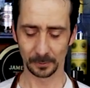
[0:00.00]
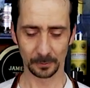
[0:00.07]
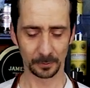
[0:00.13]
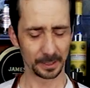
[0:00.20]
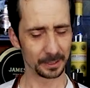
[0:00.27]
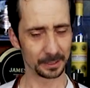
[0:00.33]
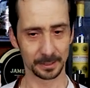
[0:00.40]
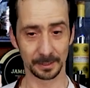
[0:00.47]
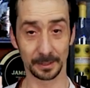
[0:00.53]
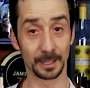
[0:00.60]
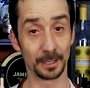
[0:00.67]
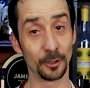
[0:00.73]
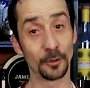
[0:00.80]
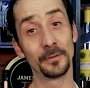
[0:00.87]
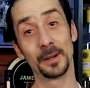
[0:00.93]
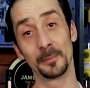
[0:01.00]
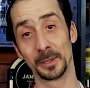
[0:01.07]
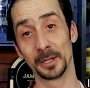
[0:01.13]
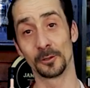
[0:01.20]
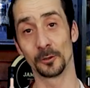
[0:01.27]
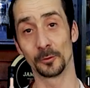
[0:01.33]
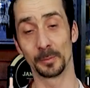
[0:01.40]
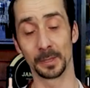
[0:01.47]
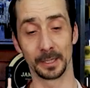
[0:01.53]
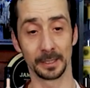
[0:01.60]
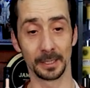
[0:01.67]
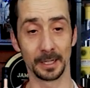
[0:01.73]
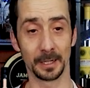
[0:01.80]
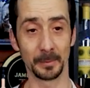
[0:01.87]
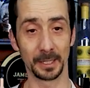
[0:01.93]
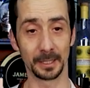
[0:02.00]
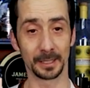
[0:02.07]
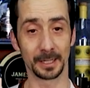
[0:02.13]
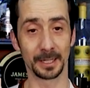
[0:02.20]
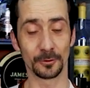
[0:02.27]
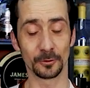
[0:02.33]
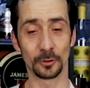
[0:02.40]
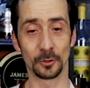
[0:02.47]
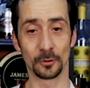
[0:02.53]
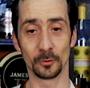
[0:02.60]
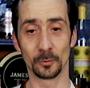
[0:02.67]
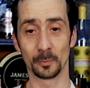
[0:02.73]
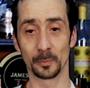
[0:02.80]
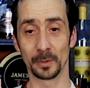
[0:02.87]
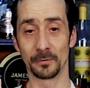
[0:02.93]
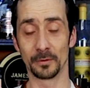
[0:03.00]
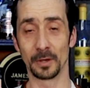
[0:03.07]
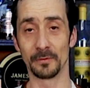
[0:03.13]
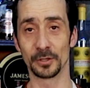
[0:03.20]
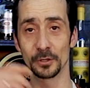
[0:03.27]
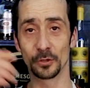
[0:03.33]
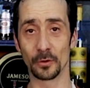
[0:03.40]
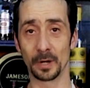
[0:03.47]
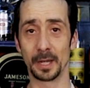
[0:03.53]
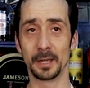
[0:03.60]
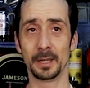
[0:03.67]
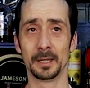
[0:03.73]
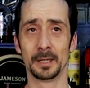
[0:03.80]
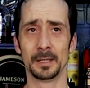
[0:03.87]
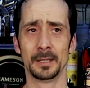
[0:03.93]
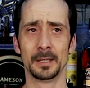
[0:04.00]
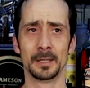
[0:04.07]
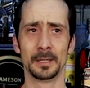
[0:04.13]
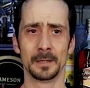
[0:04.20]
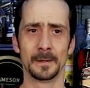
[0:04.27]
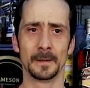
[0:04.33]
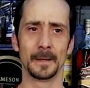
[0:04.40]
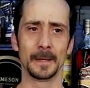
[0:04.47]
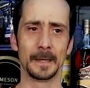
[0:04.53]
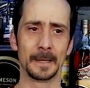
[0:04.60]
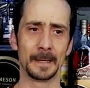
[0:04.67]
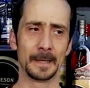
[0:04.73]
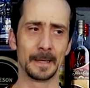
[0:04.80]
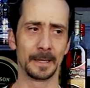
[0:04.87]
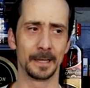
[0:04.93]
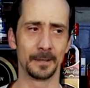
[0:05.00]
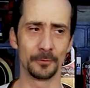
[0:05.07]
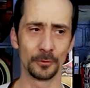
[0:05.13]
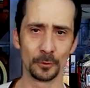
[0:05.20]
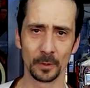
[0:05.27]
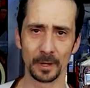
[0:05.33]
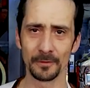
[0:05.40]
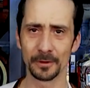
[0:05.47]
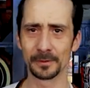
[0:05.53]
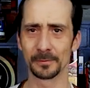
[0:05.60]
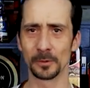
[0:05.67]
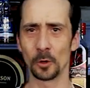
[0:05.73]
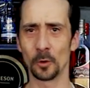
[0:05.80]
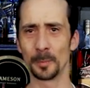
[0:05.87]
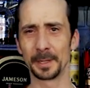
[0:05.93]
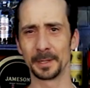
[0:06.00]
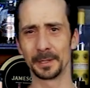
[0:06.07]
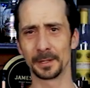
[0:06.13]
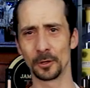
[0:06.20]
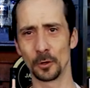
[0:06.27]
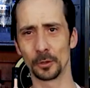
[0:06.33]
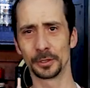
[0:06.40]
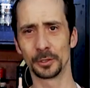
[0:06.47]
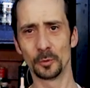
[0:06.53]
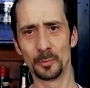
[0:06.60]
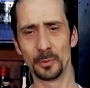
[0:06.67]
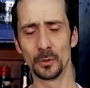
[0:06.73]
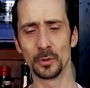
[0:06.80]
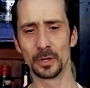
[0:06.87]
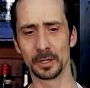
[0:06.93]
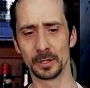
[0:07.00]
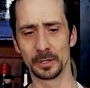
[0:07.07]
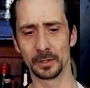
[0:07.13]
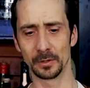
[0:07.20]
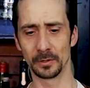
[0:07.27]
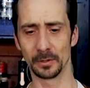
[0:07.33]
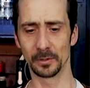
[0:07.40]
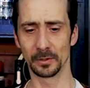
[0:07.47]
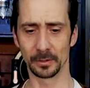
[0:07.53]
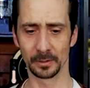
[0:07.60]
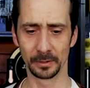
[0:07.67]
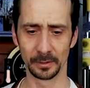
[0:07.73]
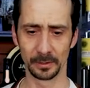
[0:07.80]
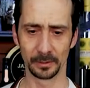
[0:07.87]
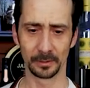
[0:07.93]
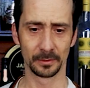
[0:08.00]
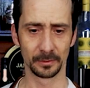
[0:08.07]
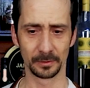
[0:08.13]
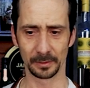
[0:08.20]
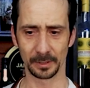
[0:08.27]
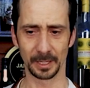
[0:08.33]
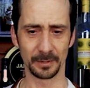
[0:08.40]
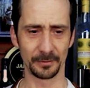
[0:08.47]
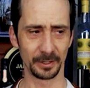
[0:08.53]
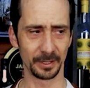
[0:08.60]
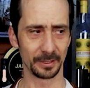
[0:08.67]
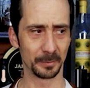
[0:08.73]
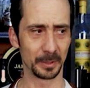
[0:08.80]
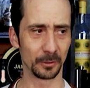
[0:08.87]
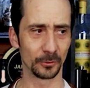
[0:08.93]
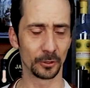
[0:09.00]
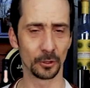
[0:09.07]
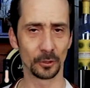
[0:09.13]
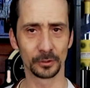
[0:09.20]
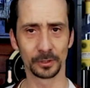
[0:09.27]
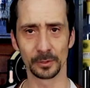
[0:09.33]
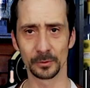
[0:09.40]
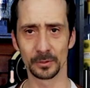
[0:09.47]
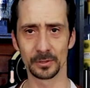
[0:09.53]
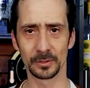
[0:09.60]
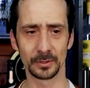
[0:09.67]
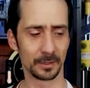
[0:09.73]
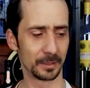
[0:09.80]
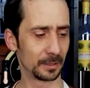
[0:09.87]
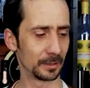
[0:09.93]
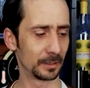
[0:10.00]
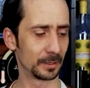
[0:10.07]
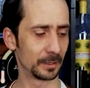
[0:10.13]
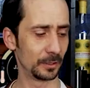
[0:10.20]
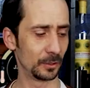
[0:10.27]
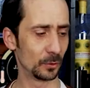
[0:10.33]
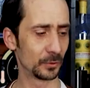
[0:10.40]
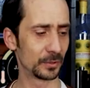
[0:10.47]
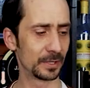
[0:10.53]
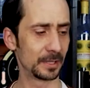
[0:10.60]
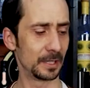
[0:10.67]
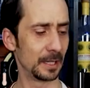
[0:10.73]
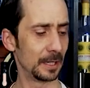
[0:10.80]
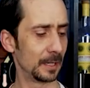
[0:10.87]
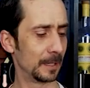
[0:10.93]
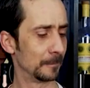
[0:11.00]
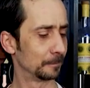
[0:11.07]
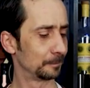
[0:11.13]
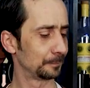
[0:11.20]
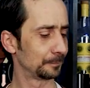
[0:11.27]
Oh yes, I love apricot brandy. I mean, I don't know if you ever try, if you ever open a cocktail book or kind of read about cocktails, you see